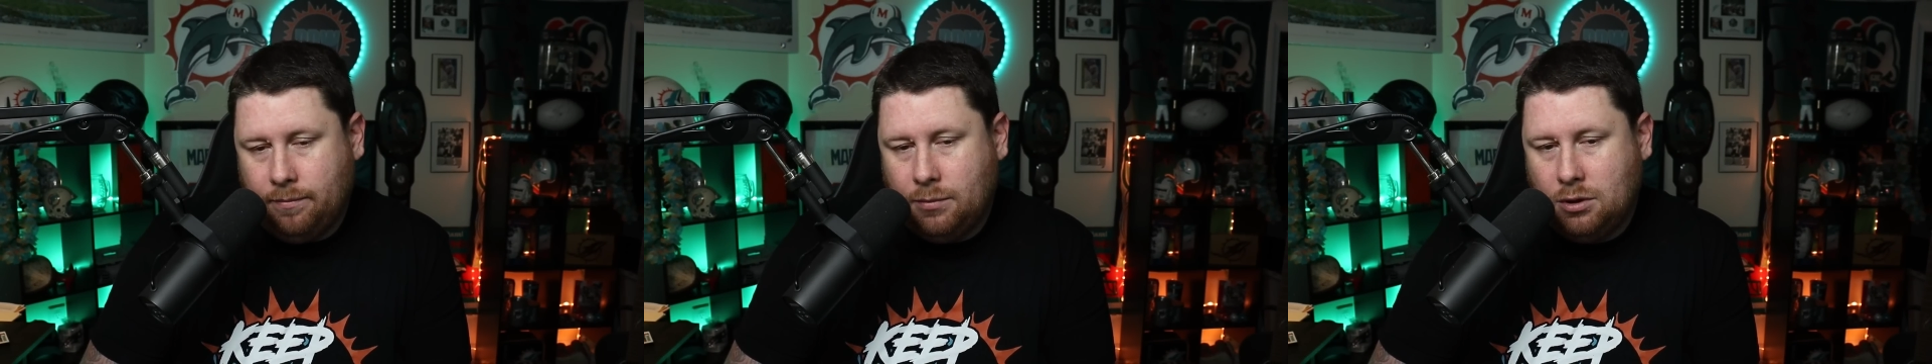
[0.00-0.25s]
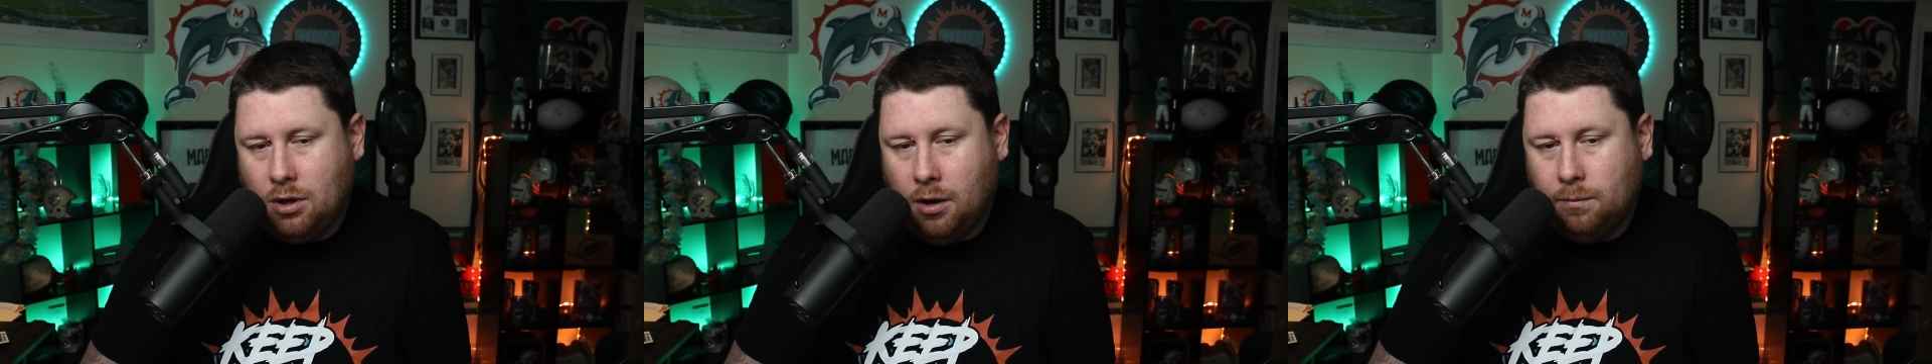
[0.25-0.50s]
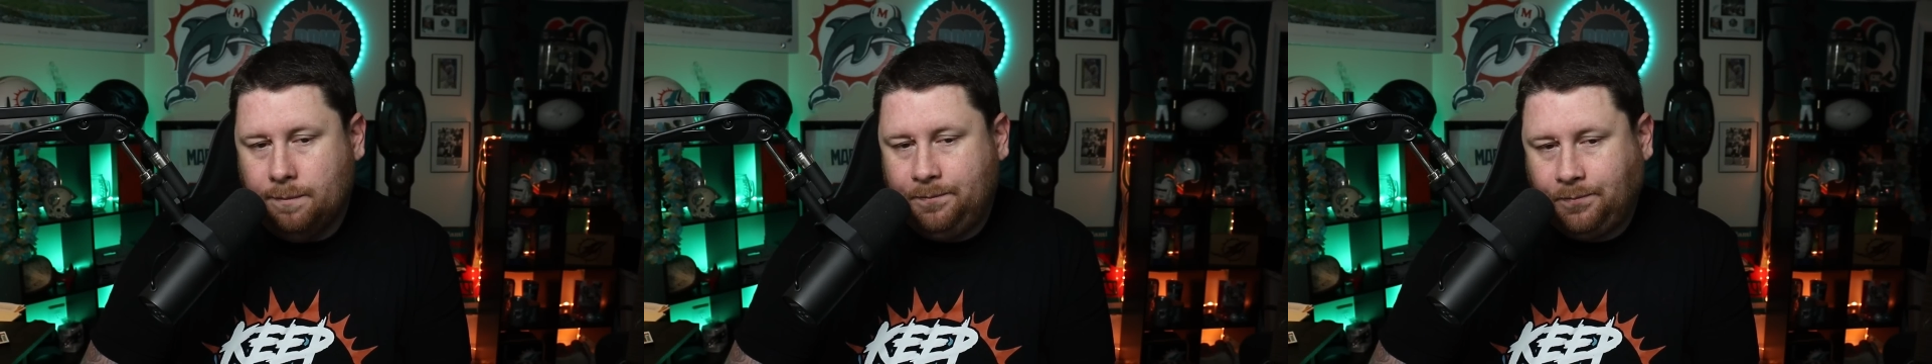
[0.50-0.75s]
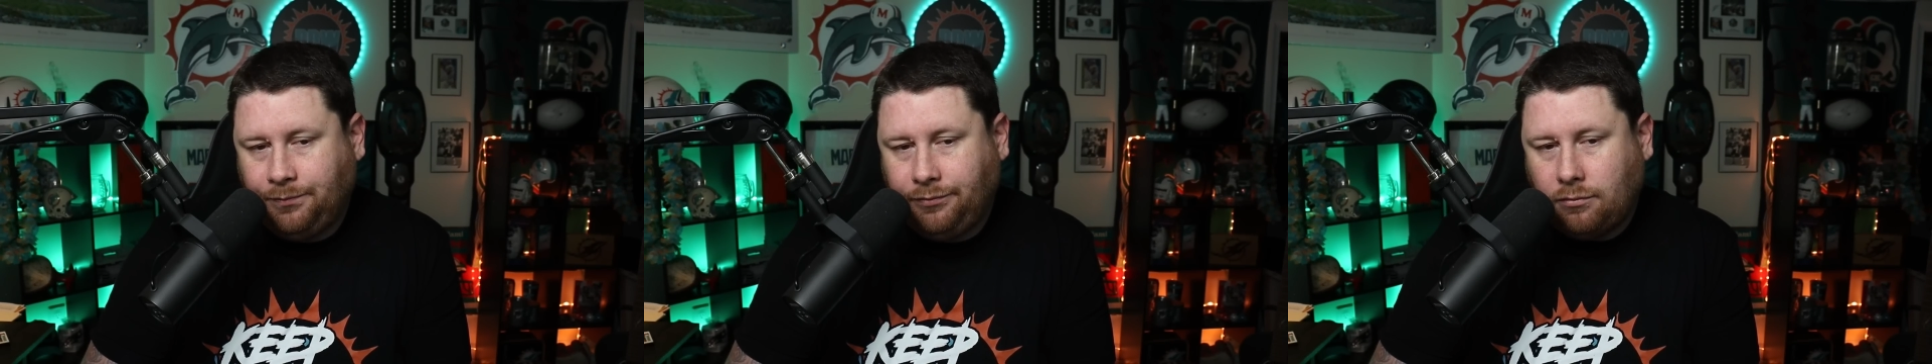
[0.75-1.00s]
So
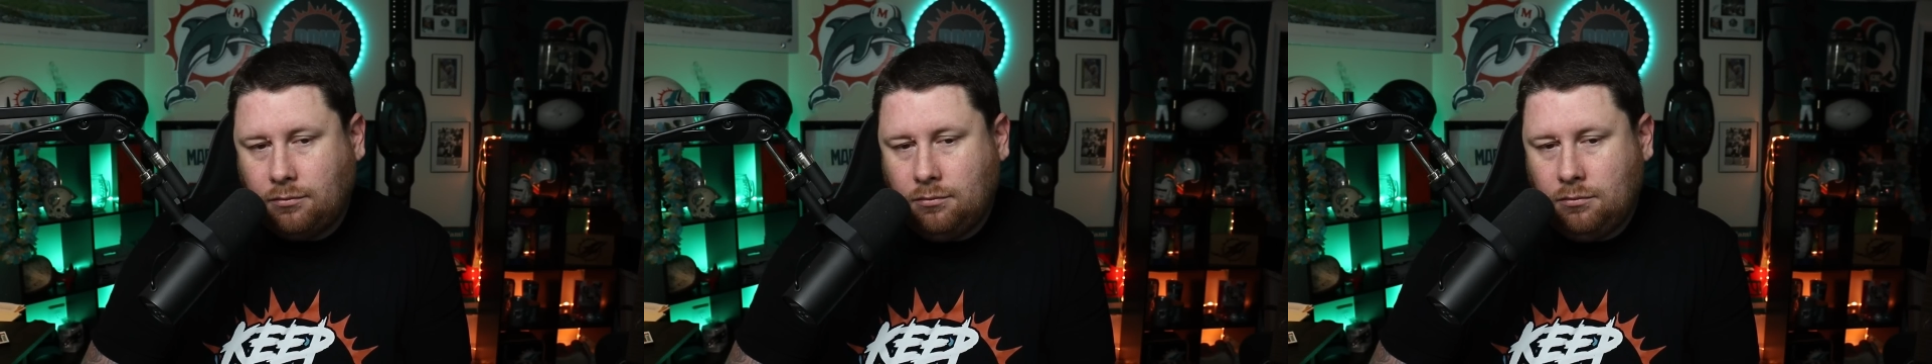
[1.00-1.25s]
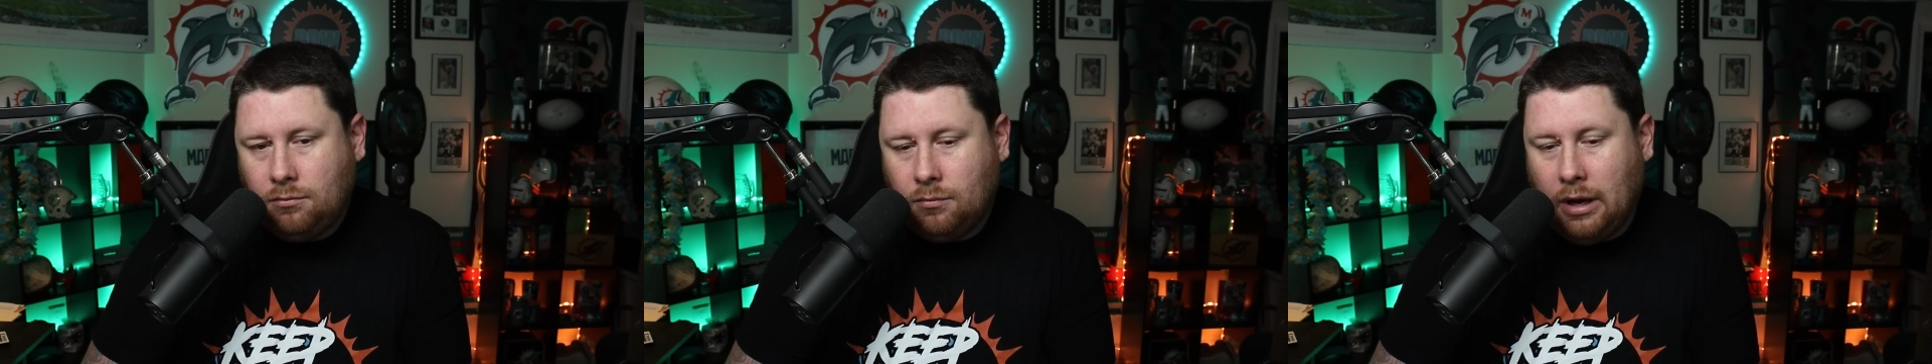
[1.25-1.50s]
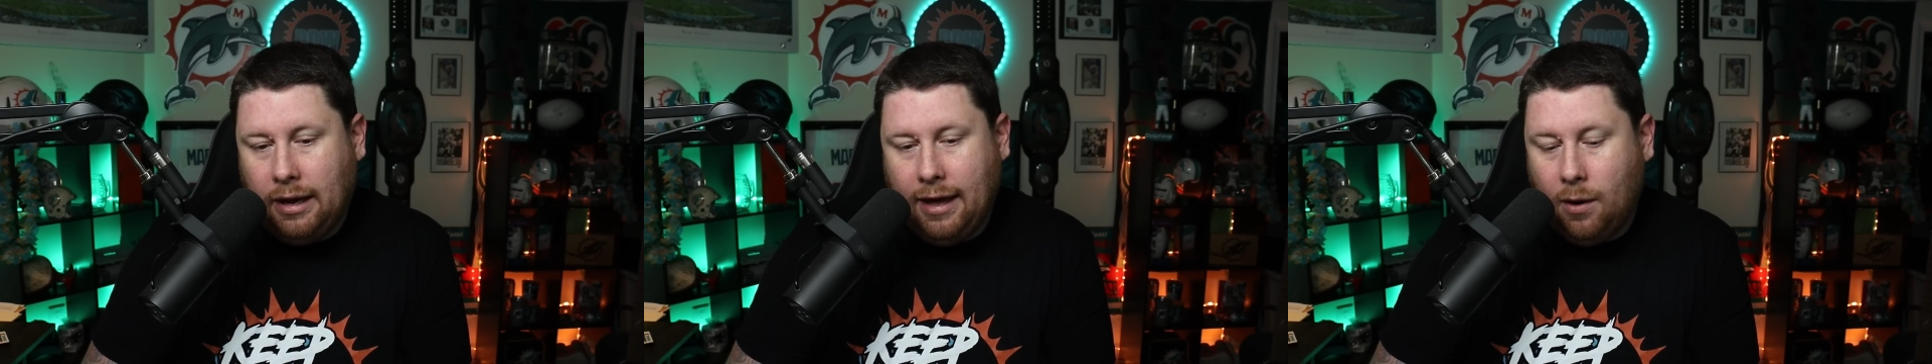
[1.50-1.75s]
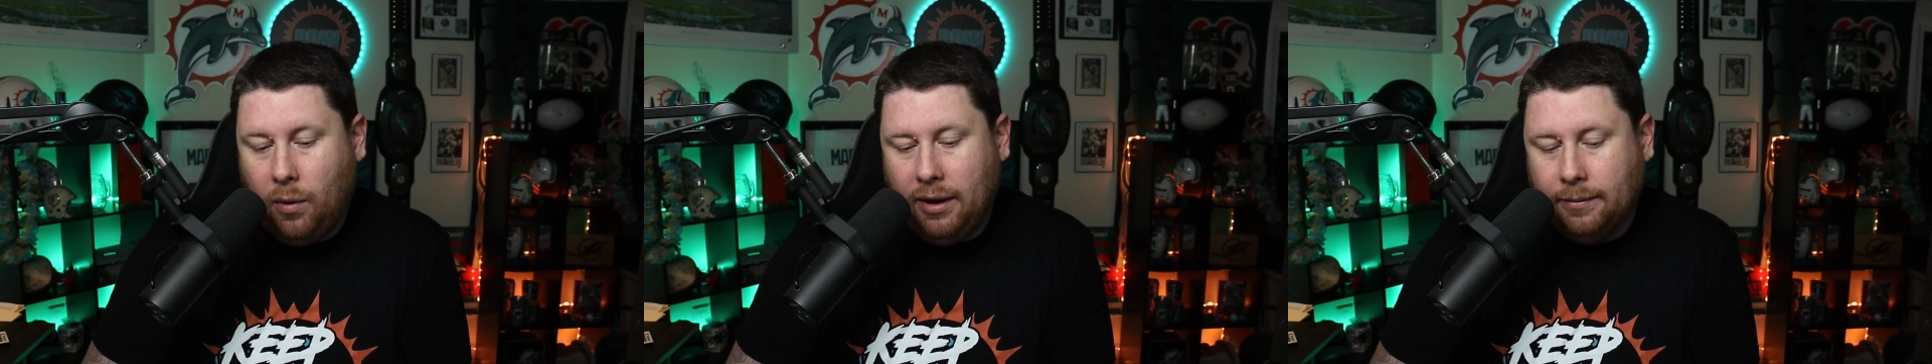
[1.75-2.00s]
I can't wait.